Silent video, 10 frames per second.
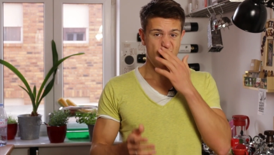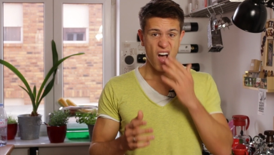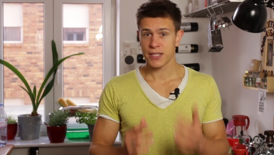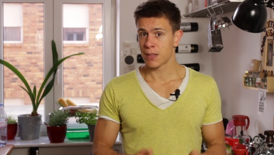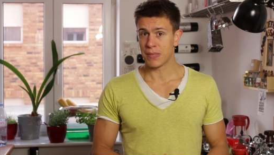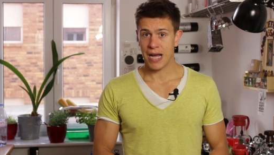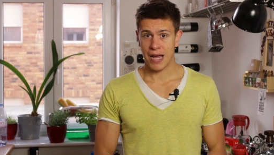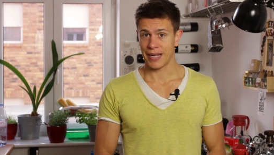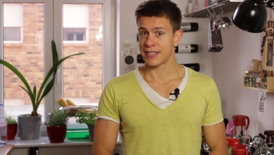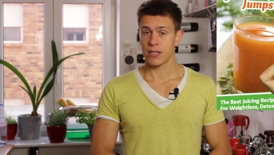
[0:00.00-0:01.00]
awesome
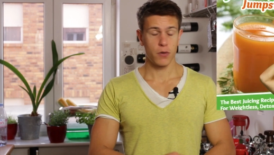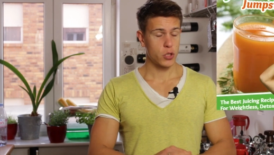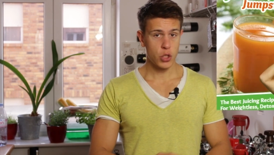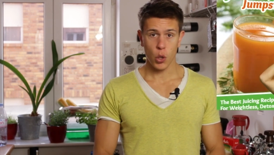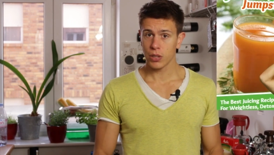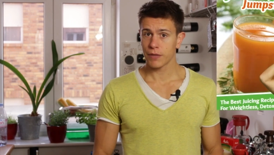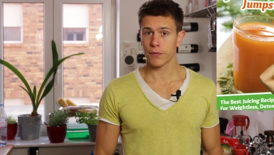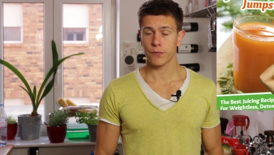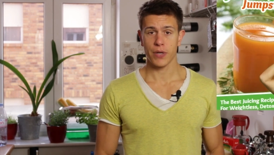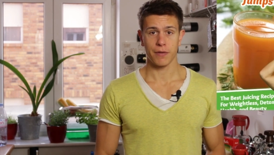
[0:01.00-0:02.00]
guides totally
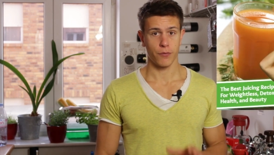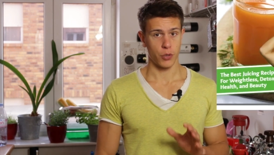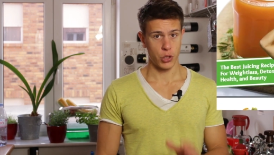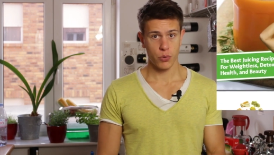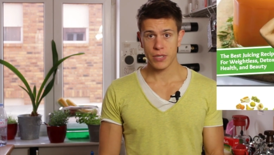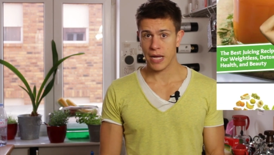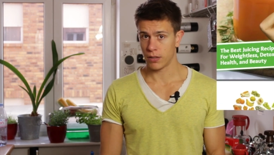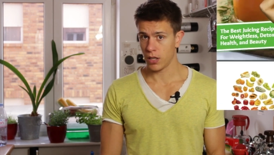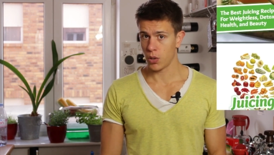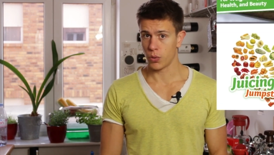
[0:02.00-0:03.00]
for free for you to
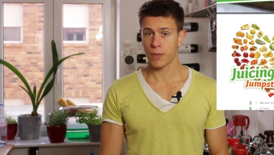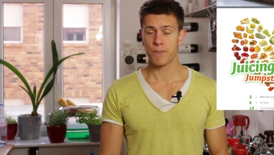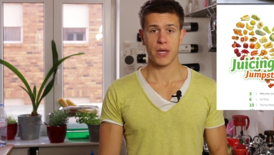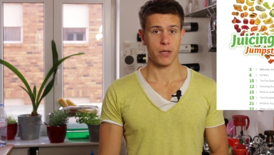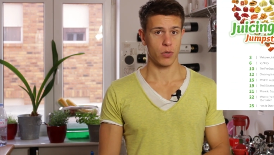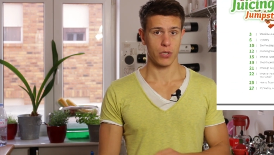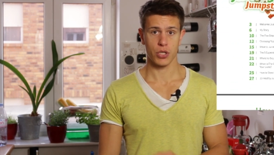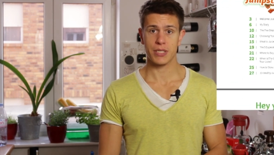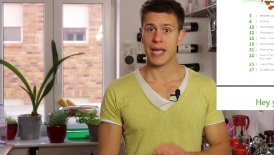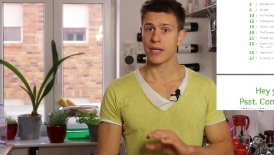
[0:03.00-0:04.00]
download. You can
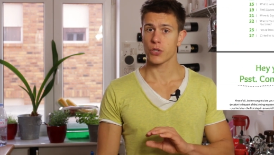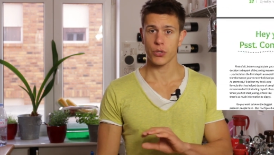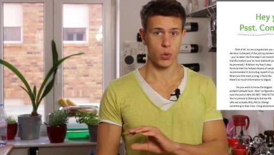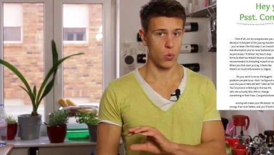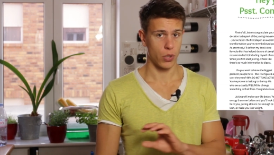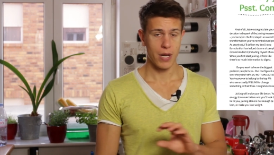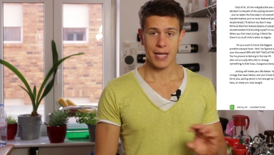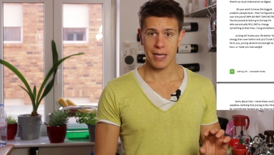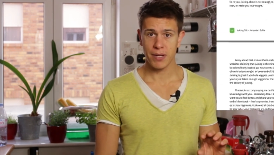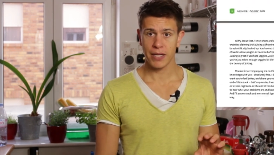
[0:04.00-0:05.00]
just enter your
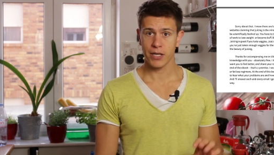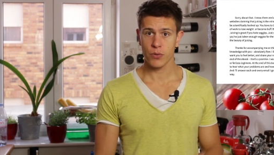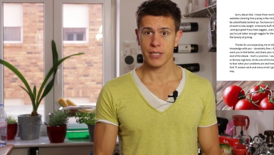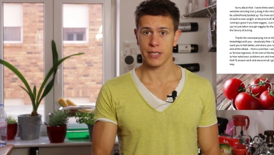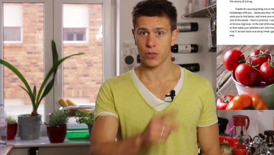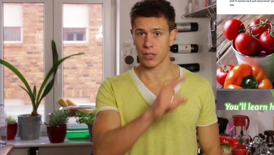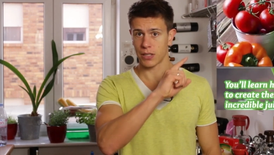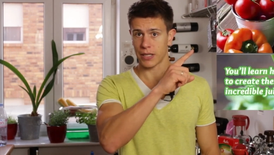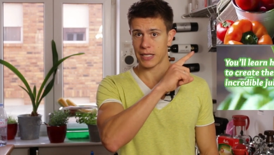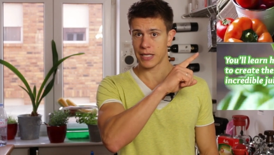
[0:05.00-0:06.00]
email address and you can
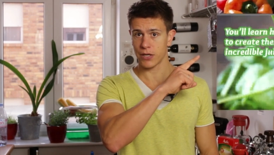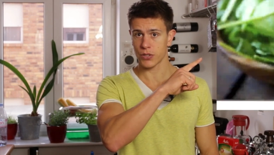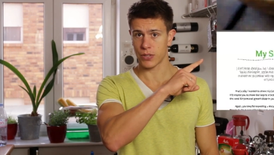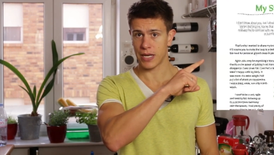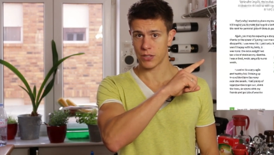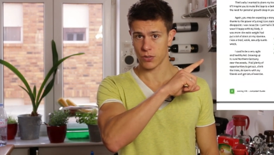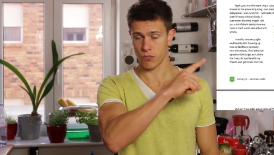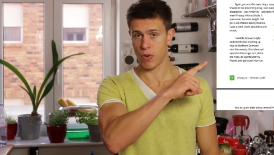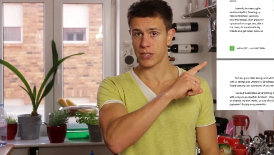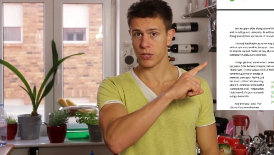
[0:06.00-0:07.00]
click here to get
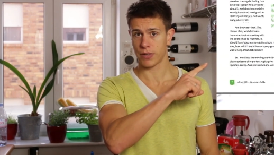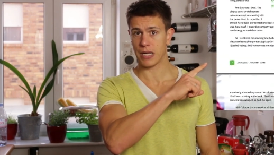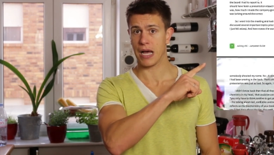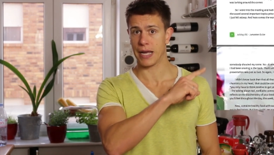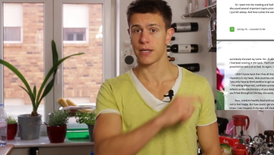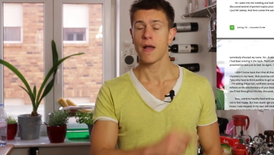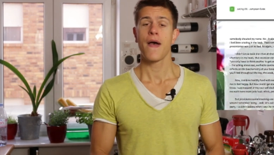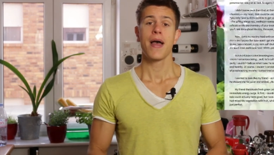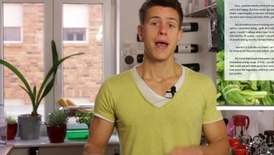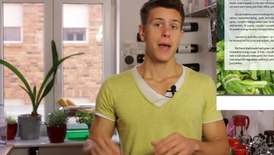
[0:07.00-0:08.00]
right to the guide.
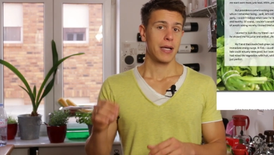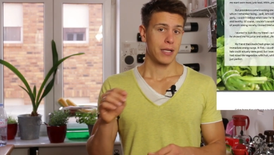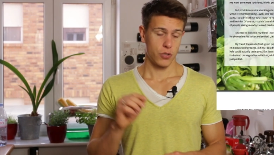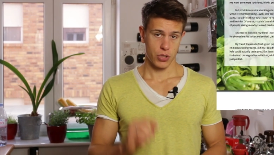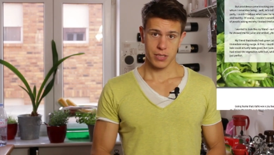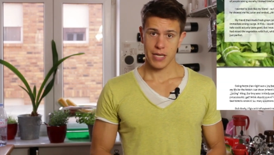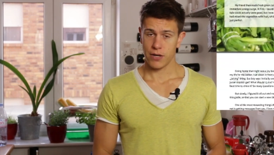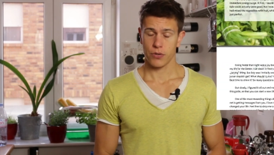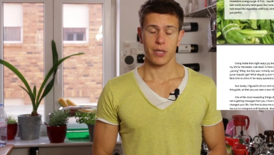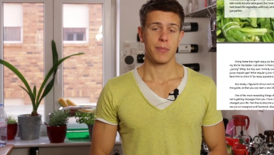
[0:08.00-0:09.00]
Just
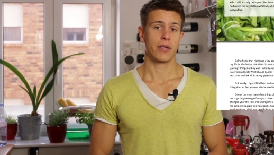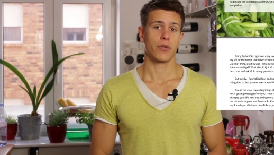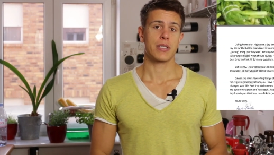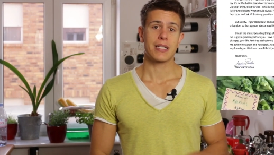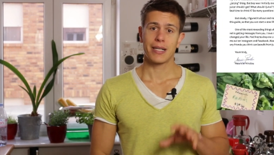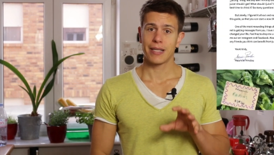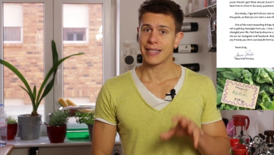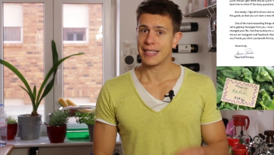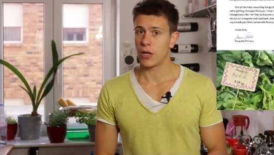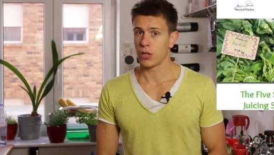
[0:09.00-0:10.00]
enter your email address,
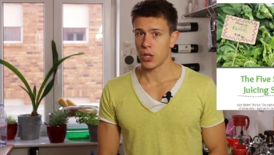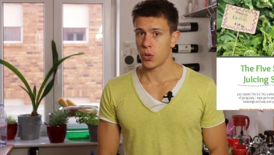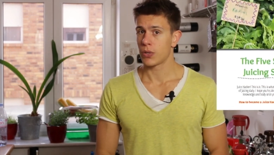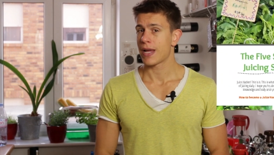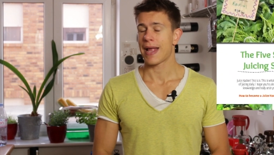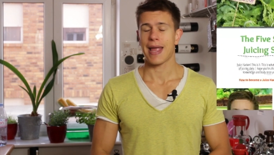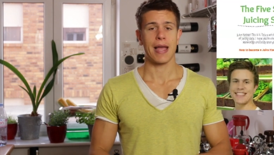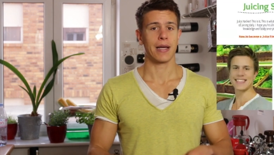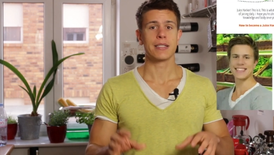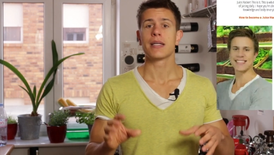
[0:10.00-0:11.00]
click download,
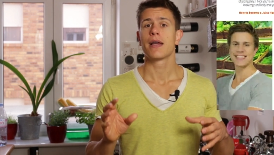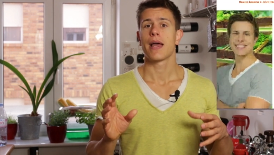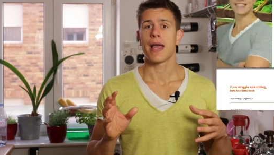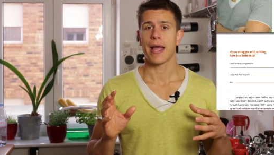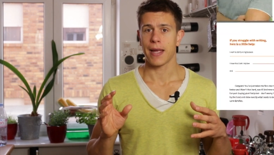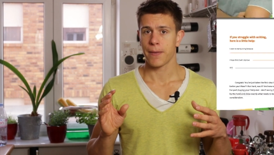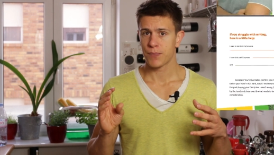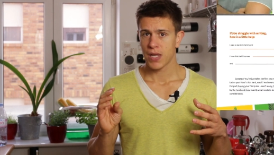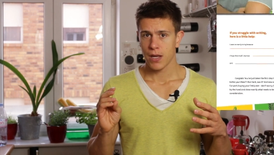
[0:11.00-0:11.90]
and a